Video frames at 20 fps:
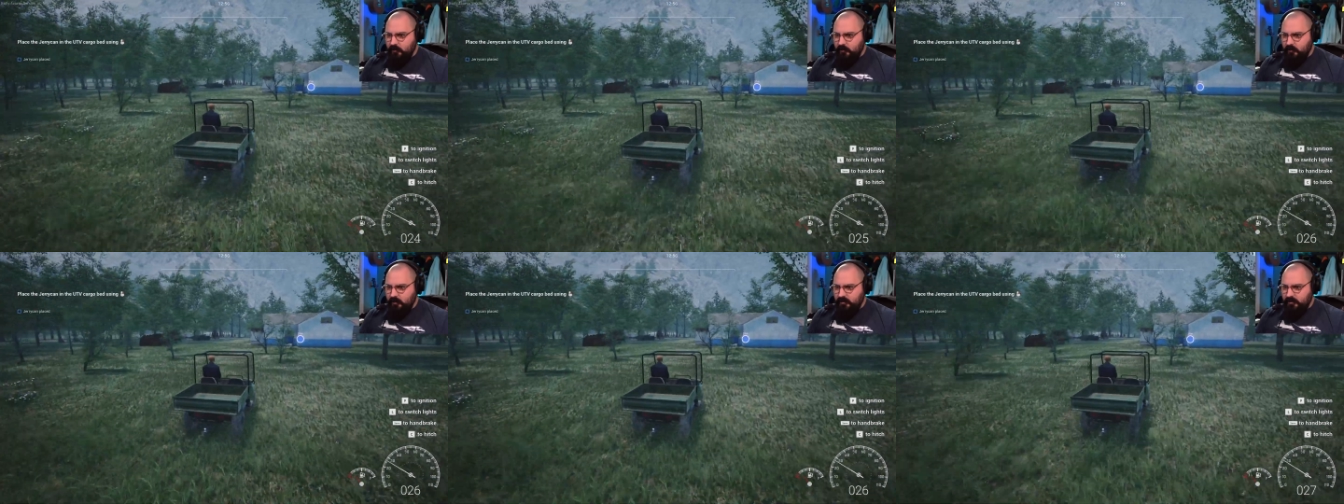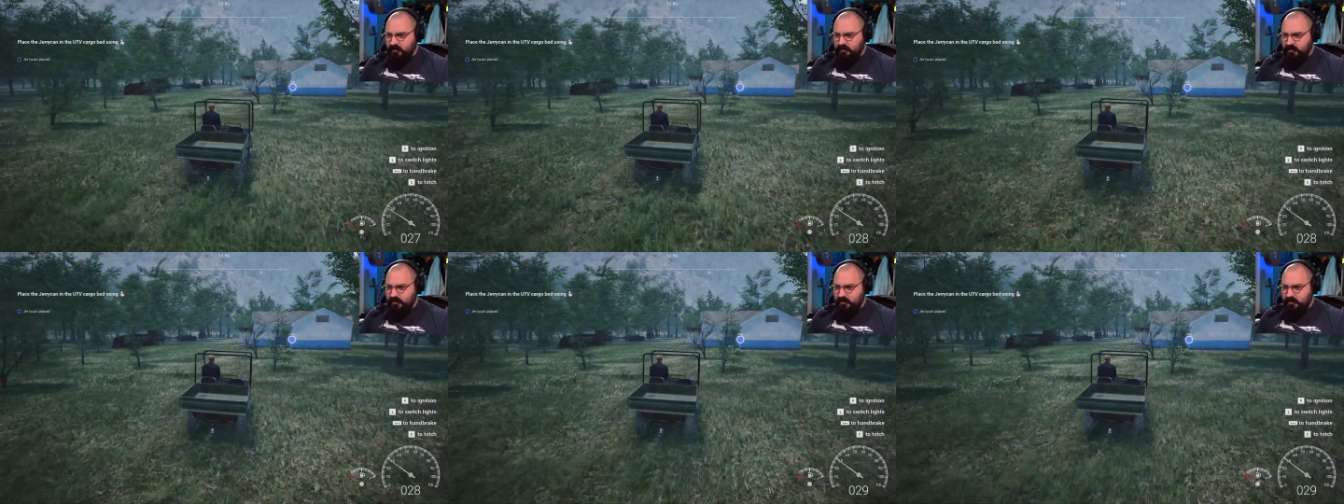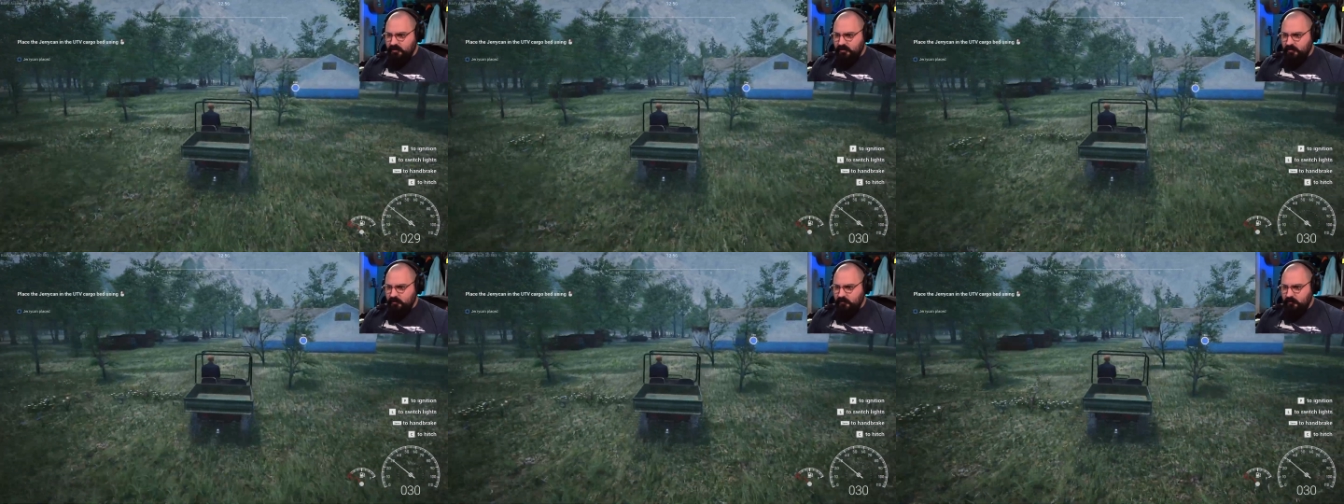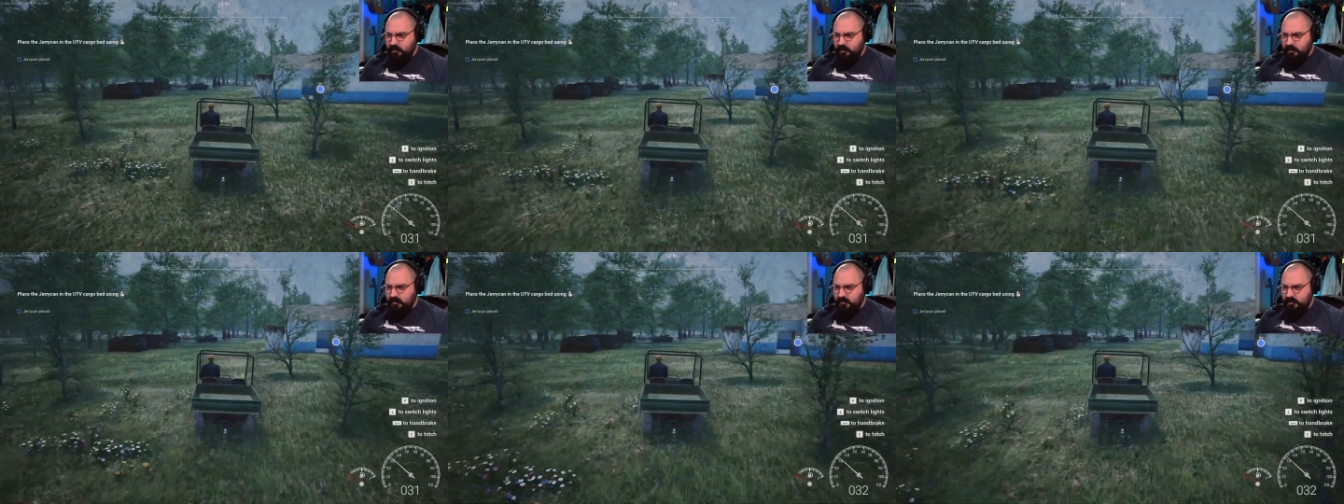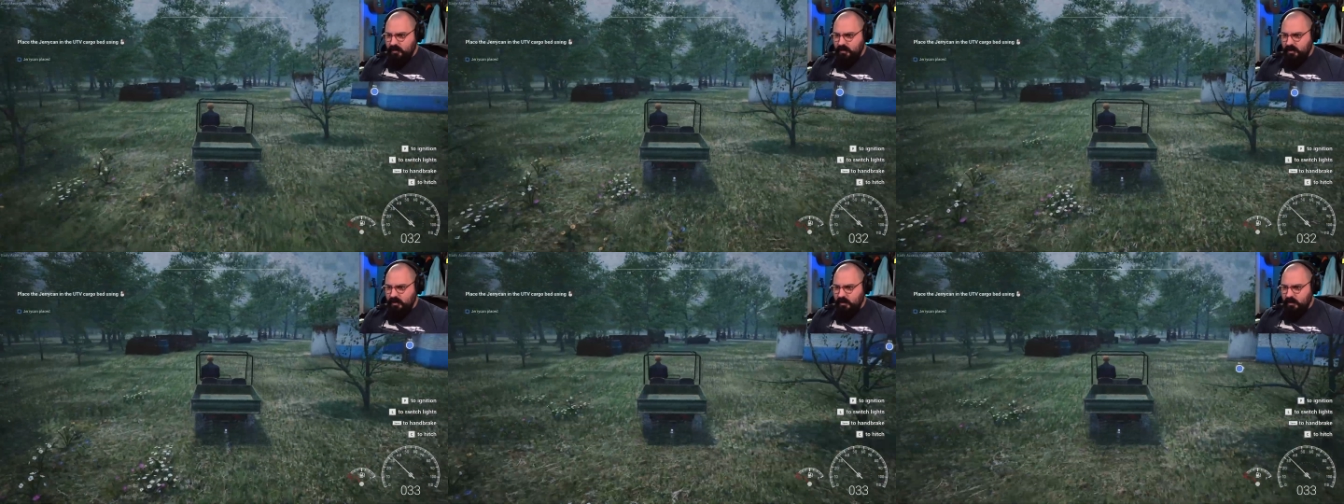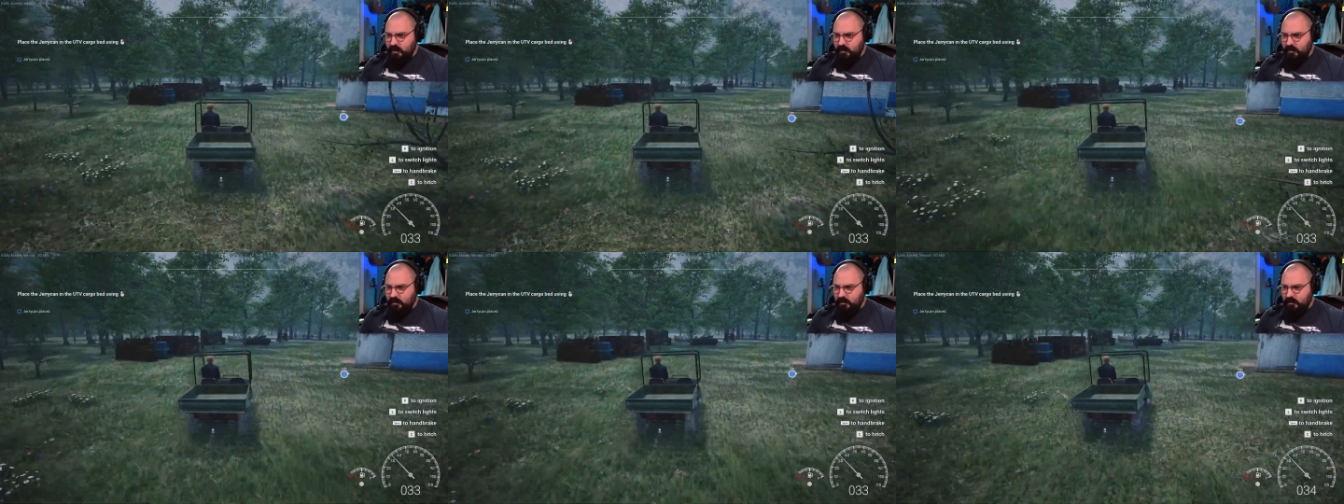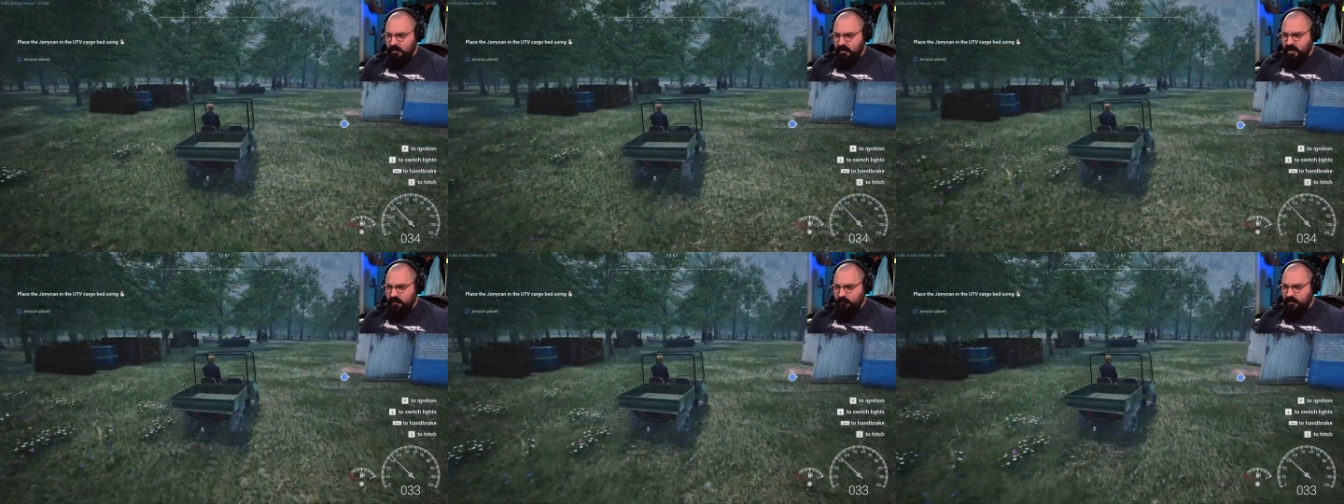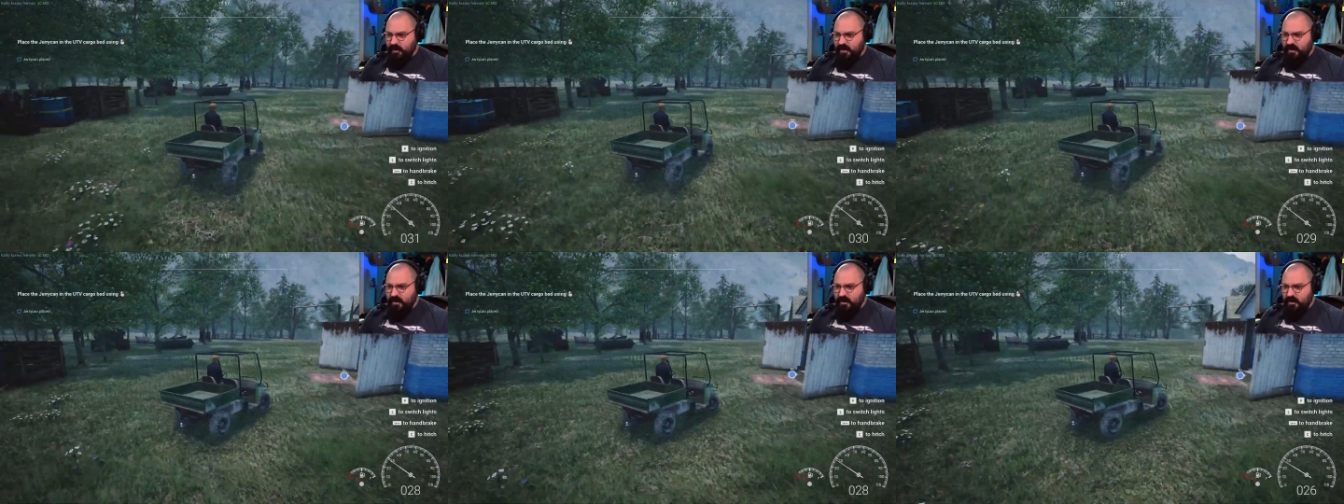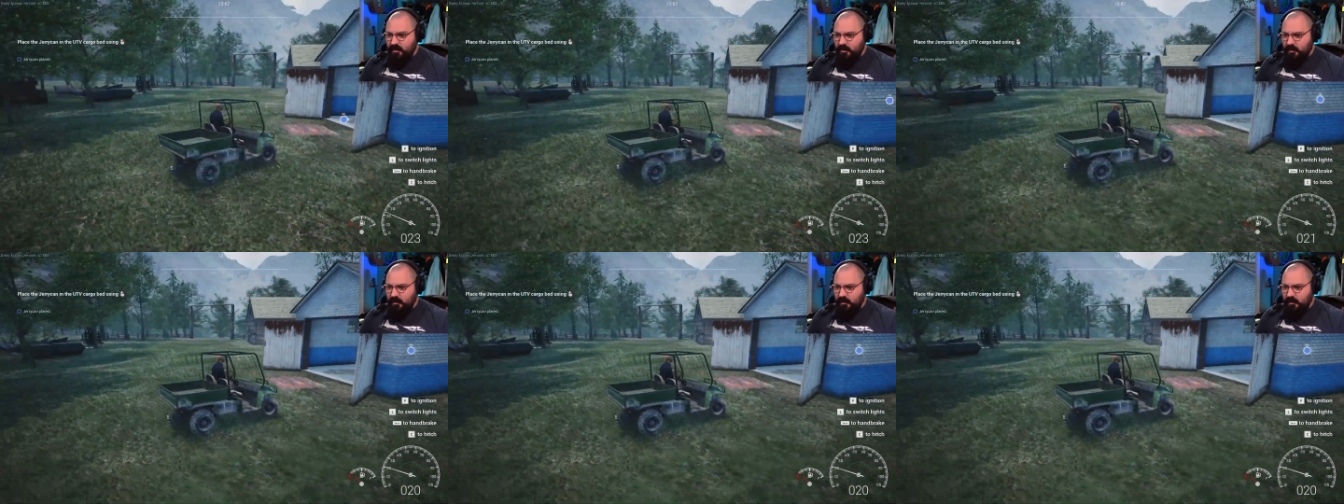Let's just do this and e-brake it!